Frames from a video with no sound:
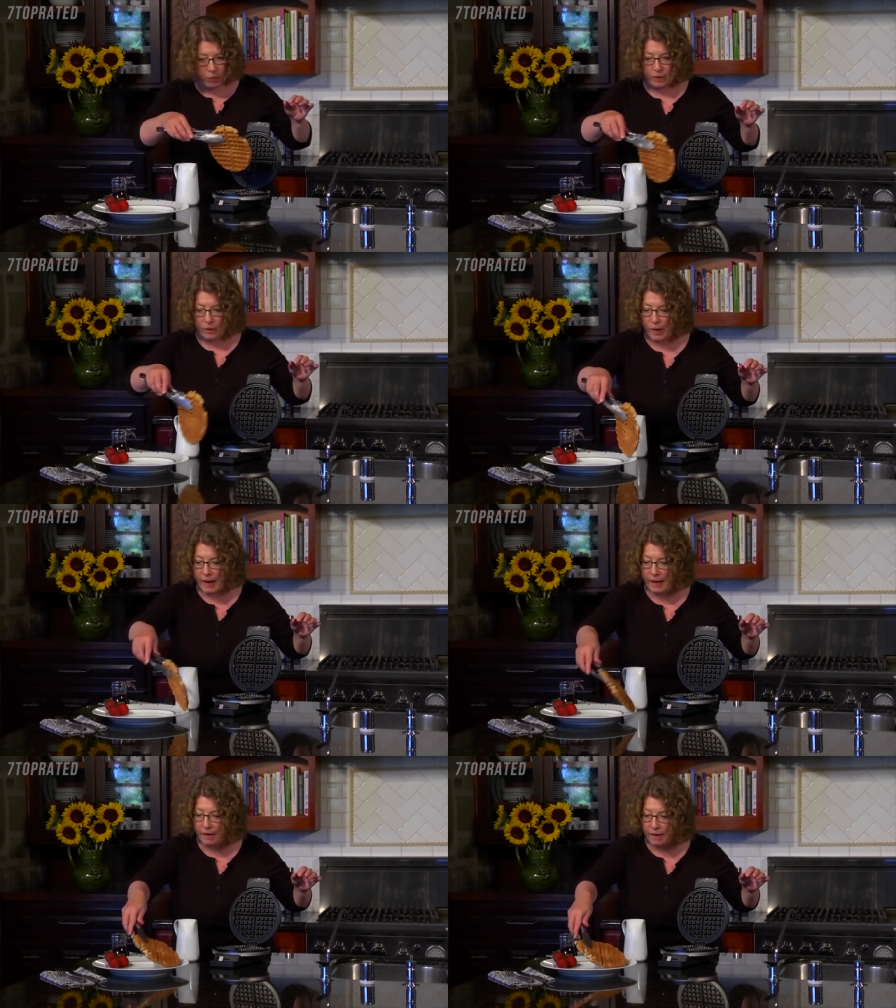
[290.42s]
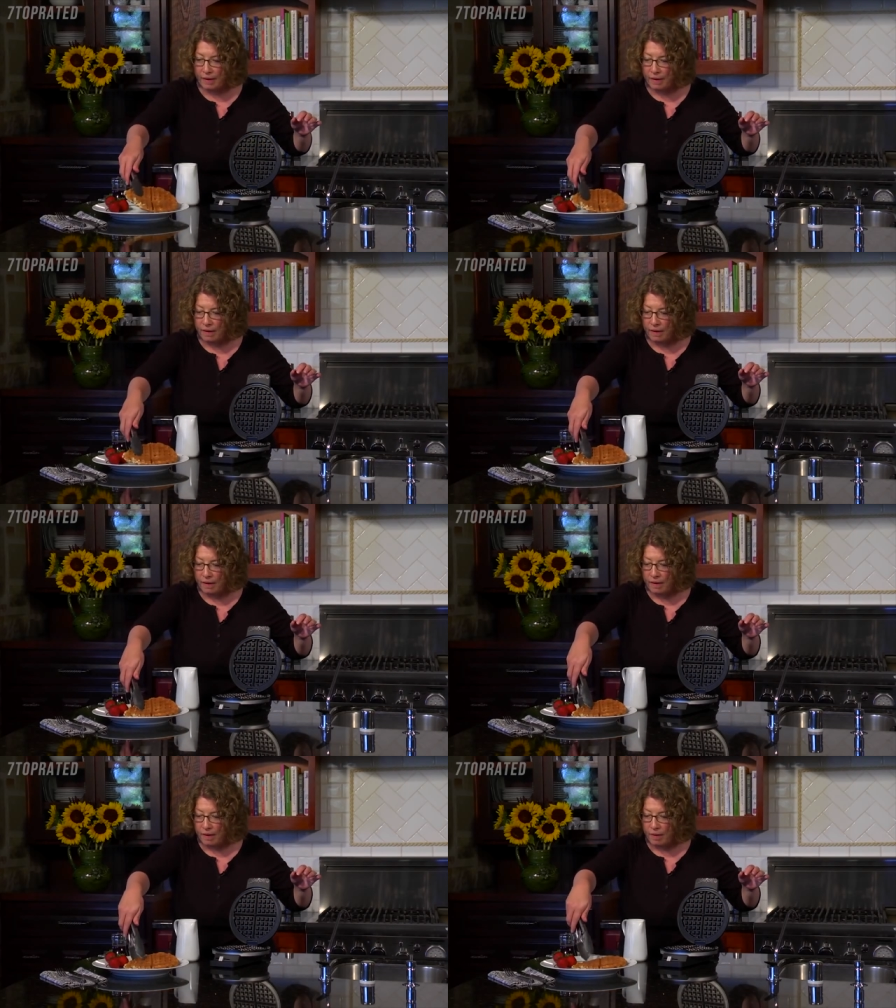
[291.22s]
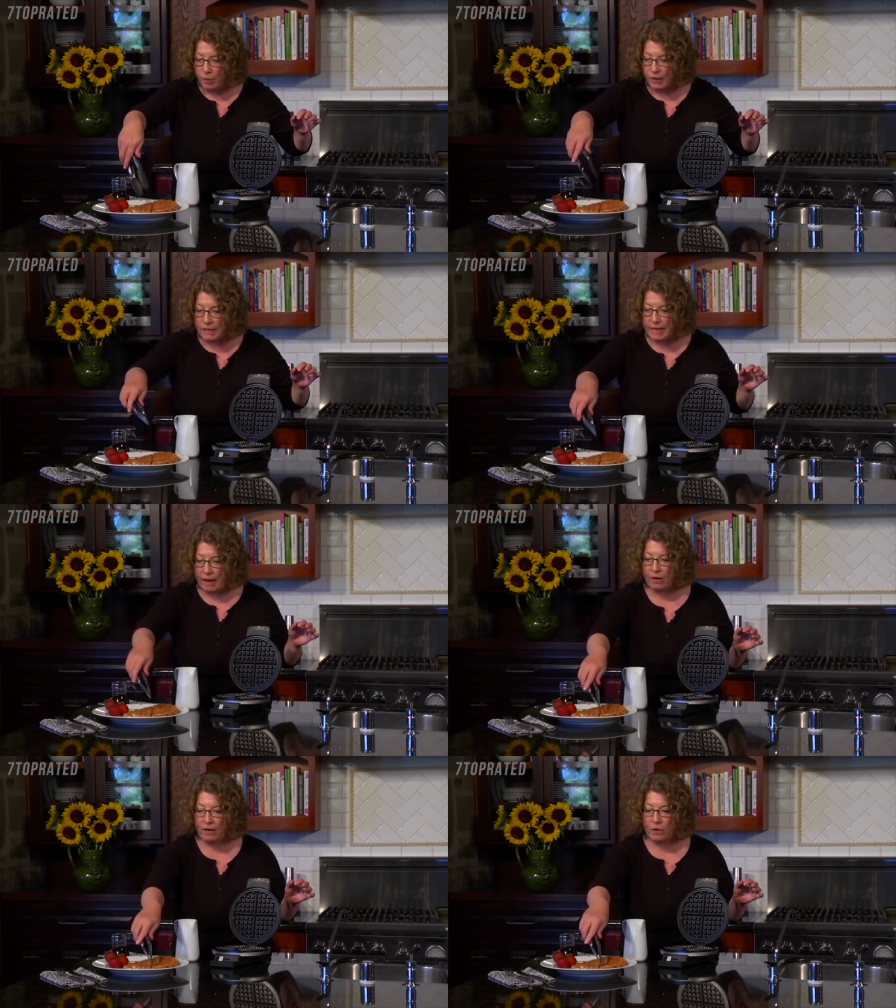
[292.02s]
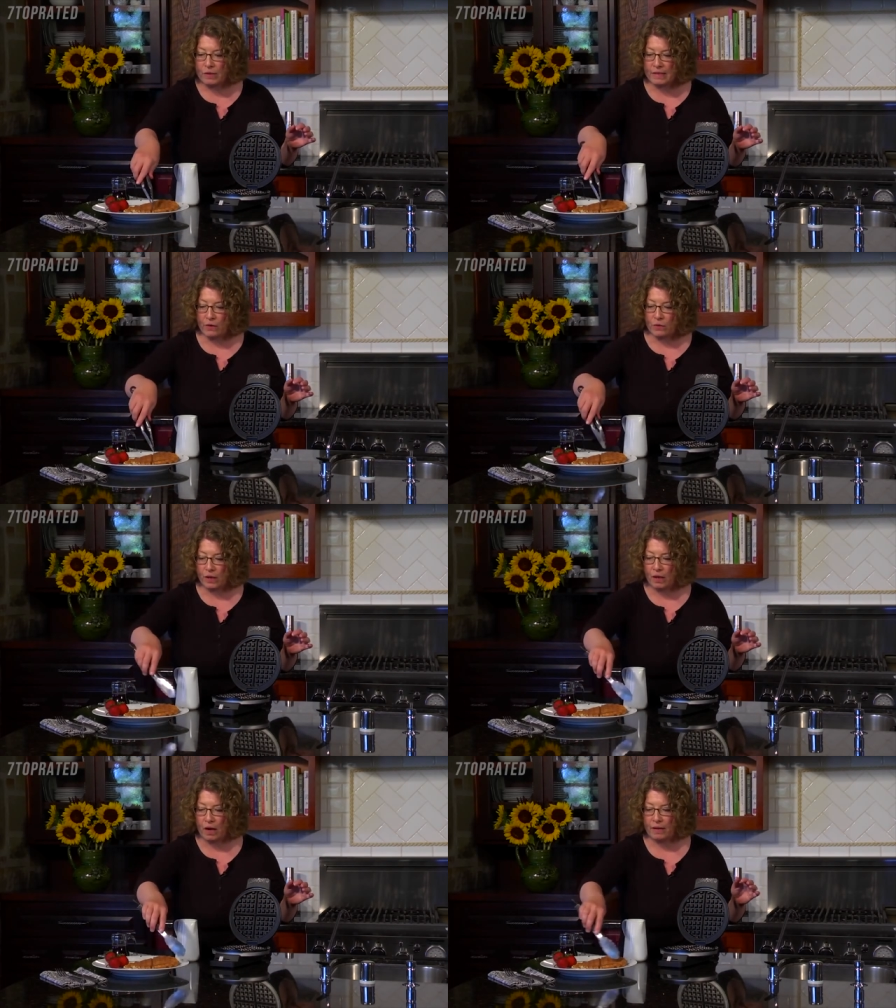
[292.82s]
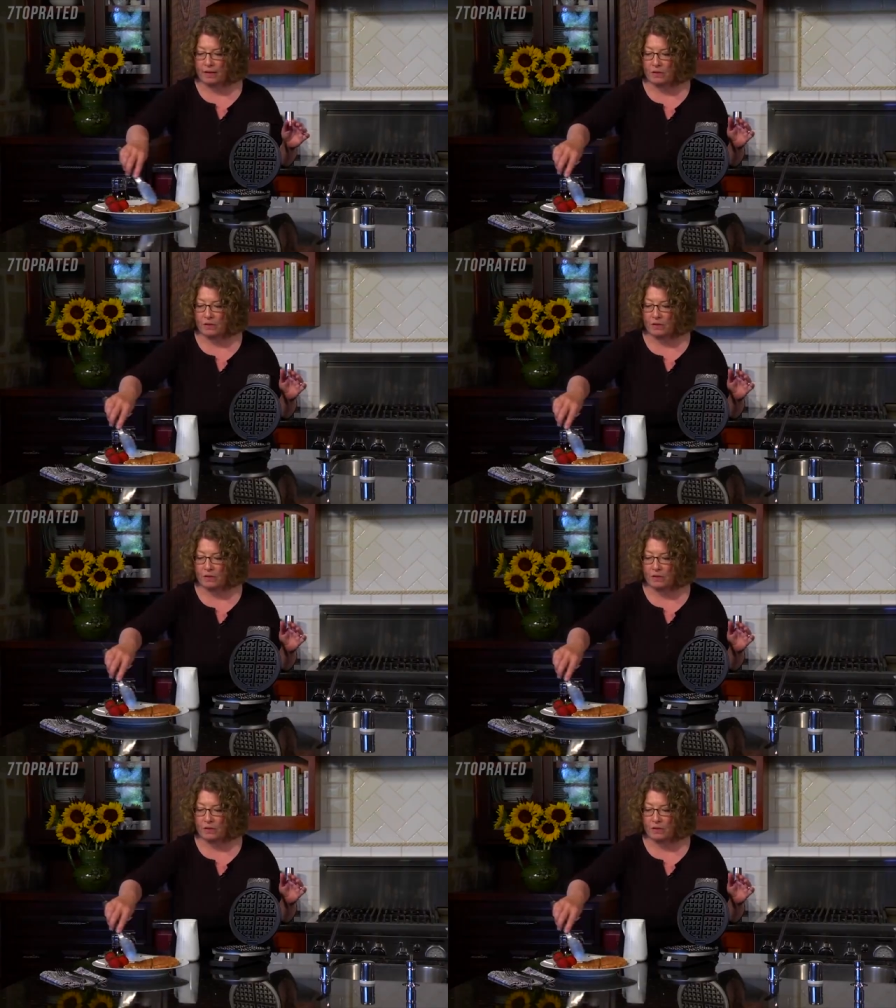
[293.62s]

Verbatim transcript: pull it away, put it down, and notice how you can cut